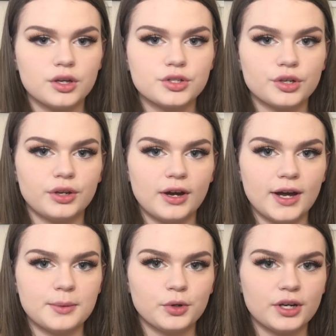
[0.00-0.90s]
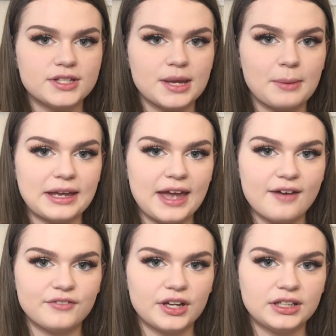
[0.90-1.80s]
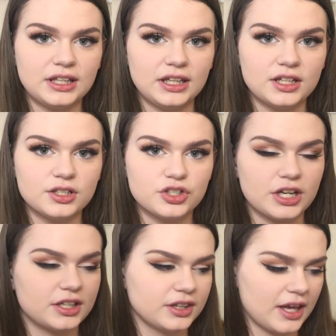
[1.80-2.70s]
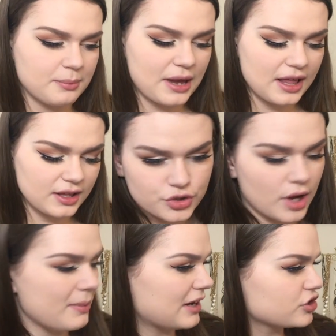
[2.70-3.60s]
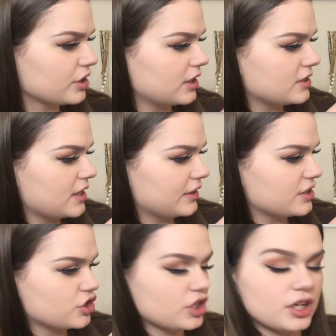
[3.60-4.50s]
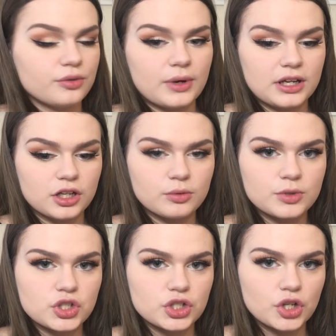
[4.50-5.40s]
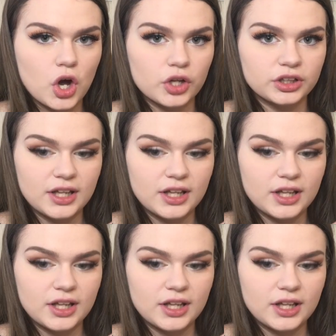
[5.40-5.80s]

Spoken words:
So now I'm going to take my Kat Von D Shade and Light palette. So I'm actually going to take this shade right here, which is called